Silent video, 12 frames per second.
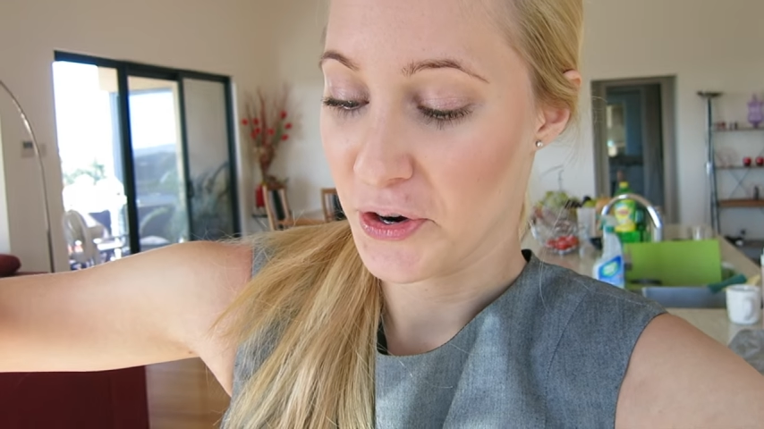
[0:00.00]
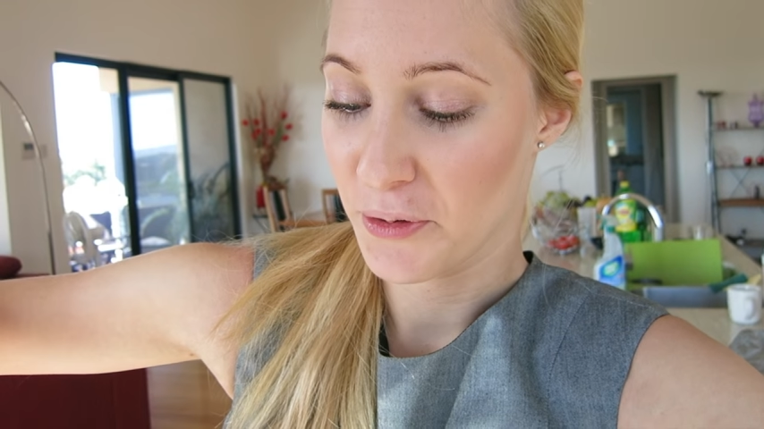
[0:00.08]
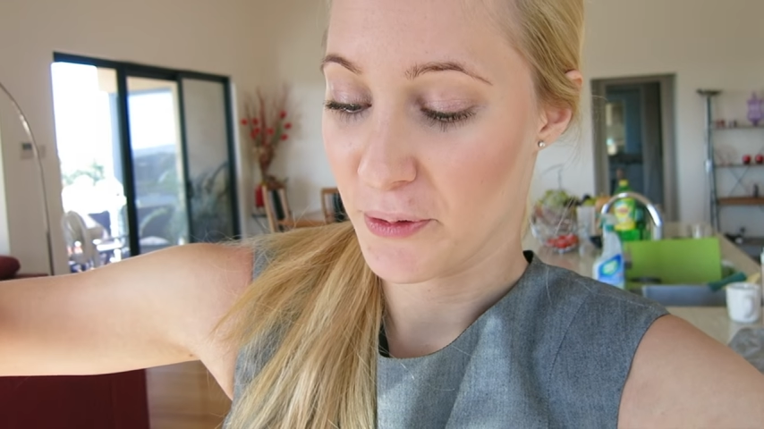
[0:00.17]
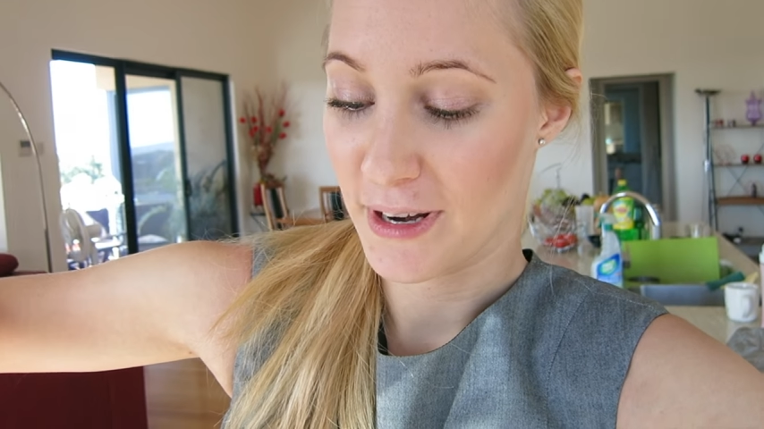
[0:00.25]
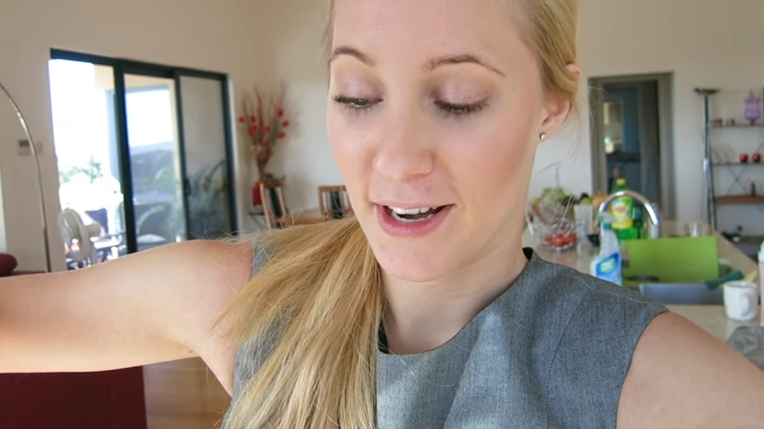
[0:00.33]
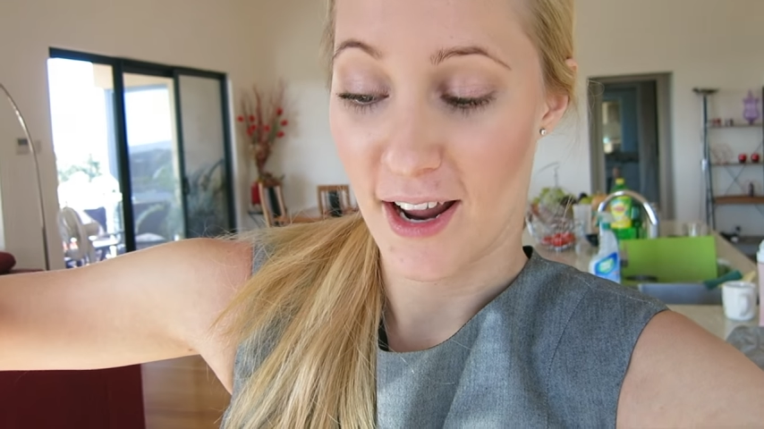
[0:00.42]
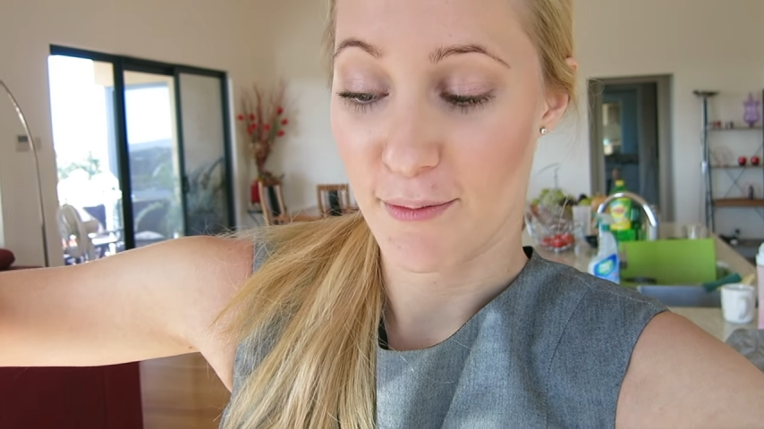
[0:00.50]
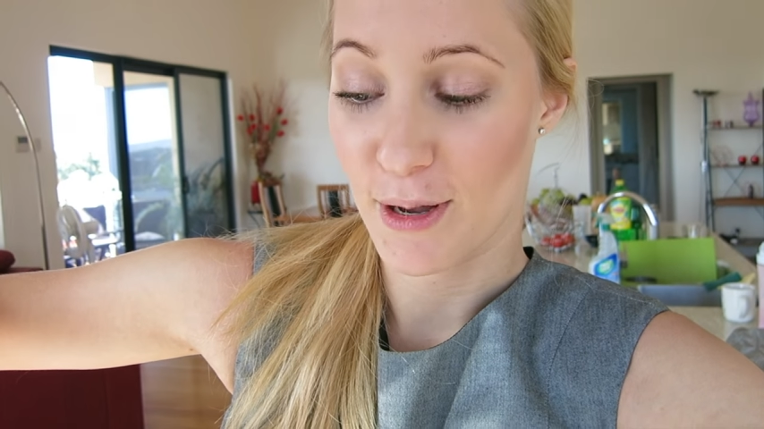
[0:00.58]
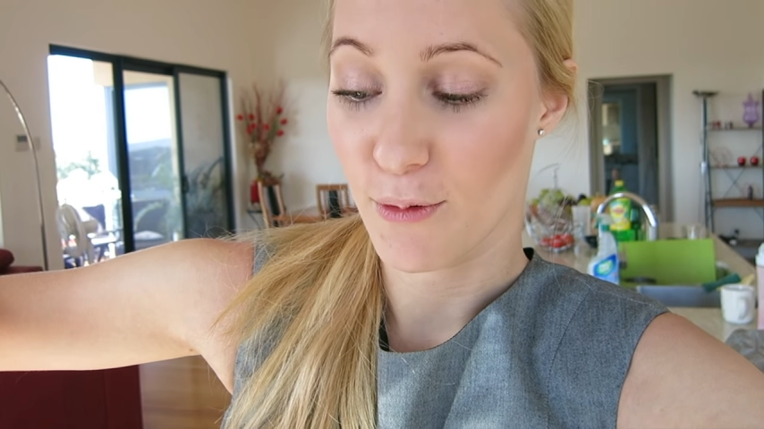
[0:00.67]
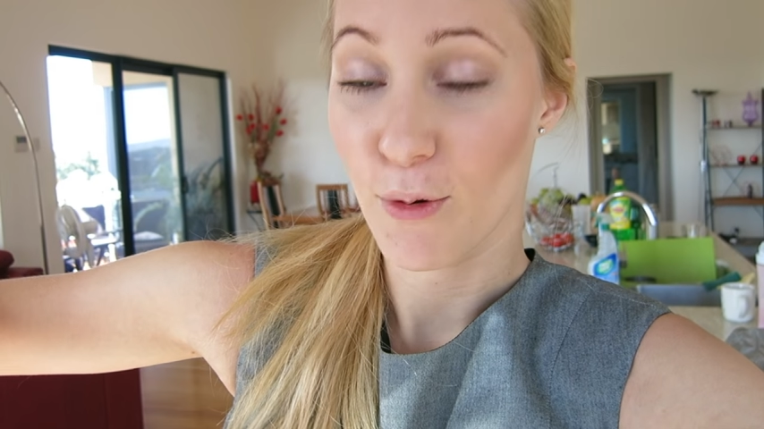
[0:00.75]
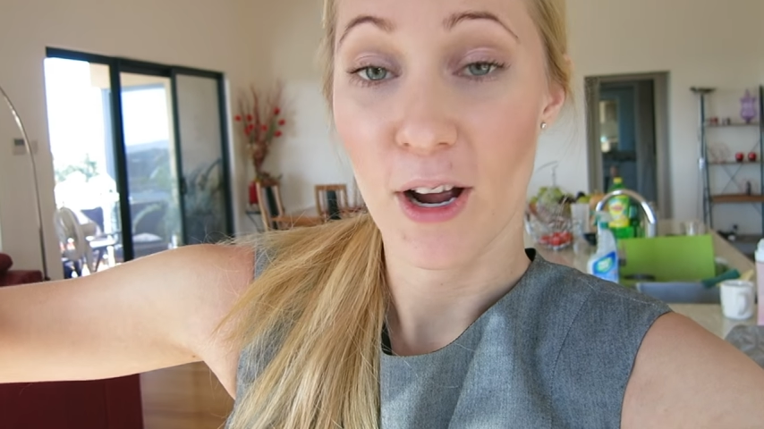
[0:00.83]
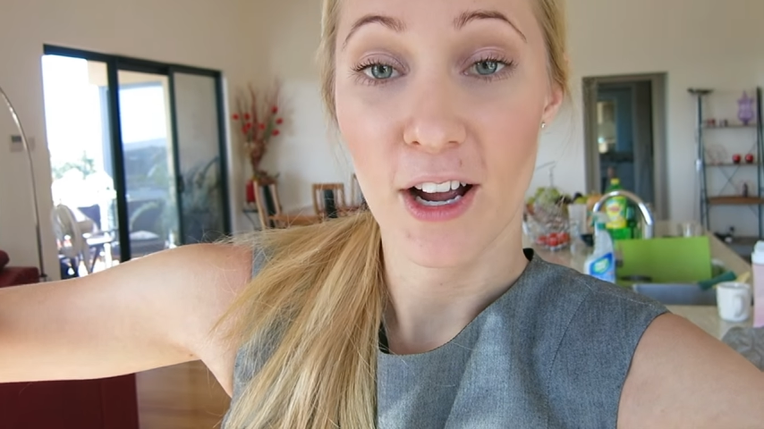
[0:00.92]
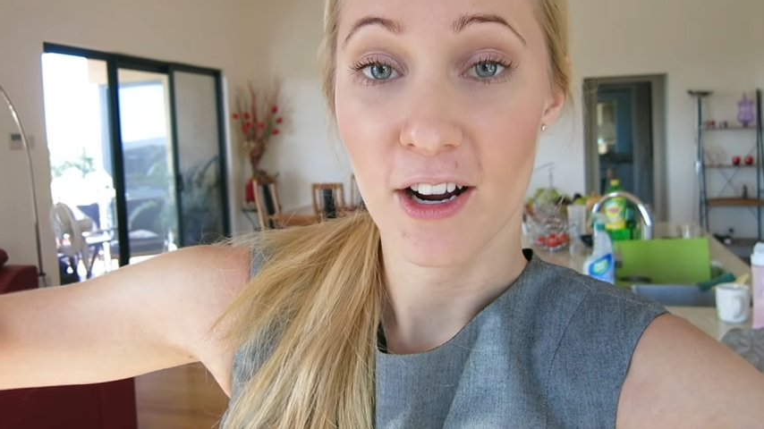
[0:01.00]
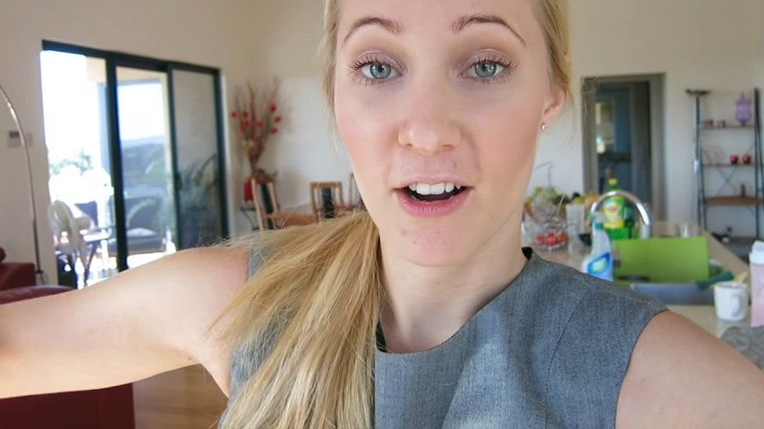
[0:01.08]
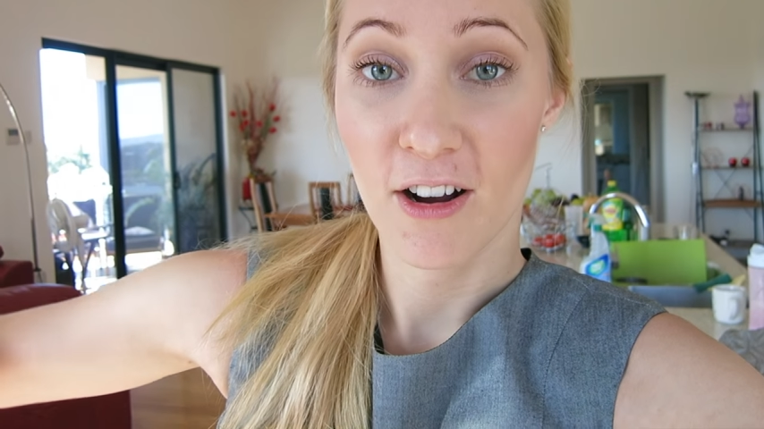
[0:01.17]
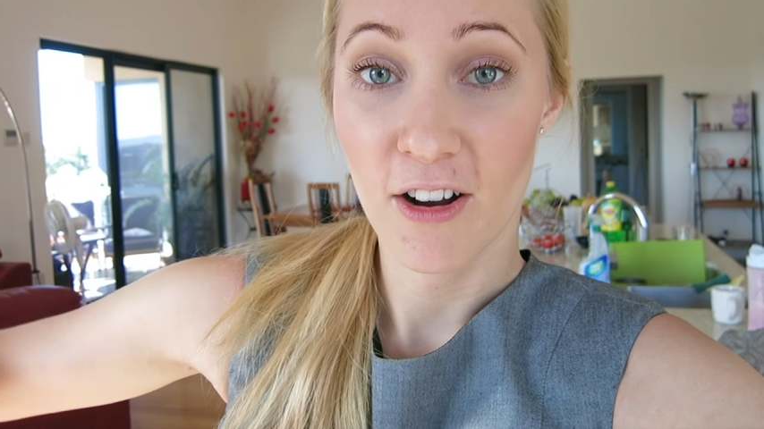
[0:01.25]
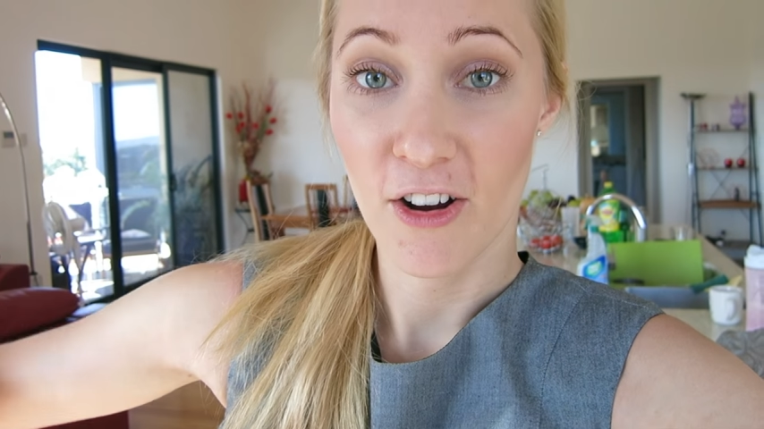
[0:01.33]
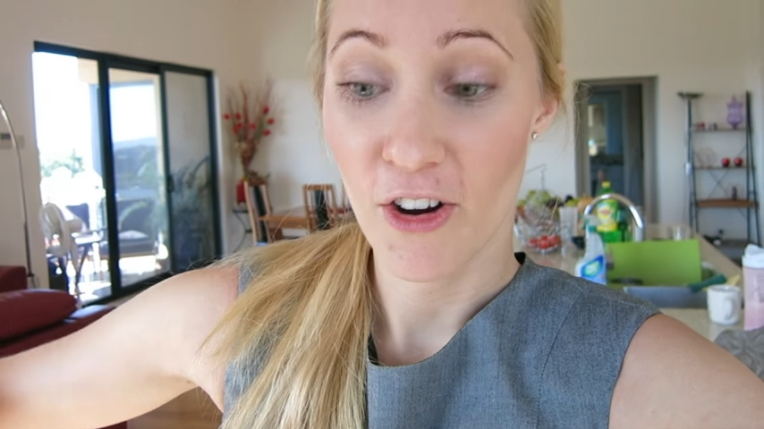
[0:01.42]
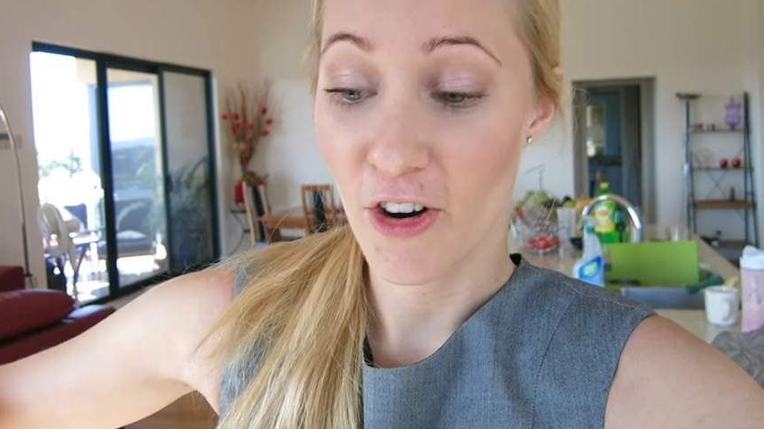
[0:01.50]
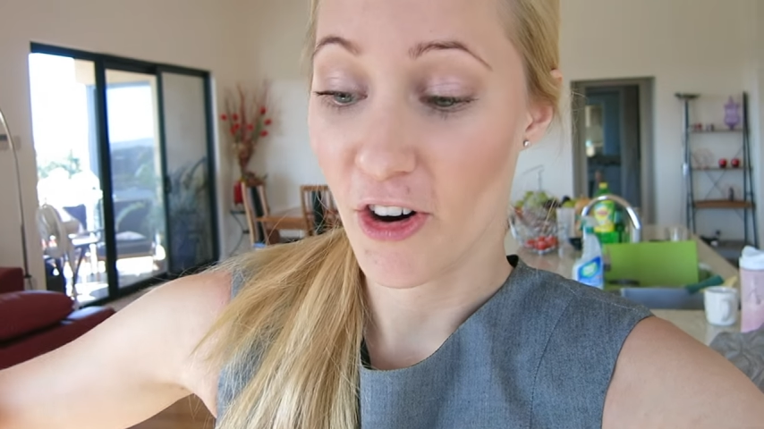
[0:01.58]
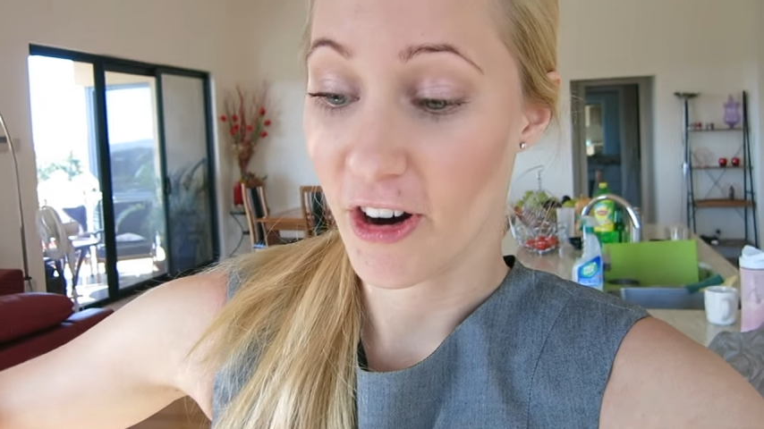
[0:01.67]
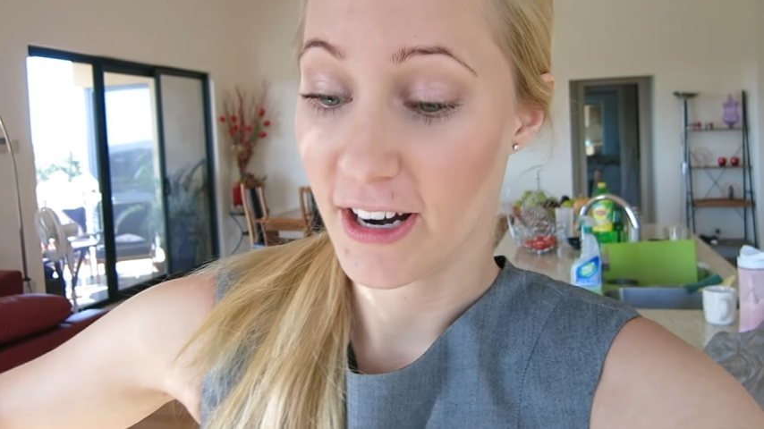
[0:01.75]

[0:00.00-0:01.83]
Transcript: when I'm at work or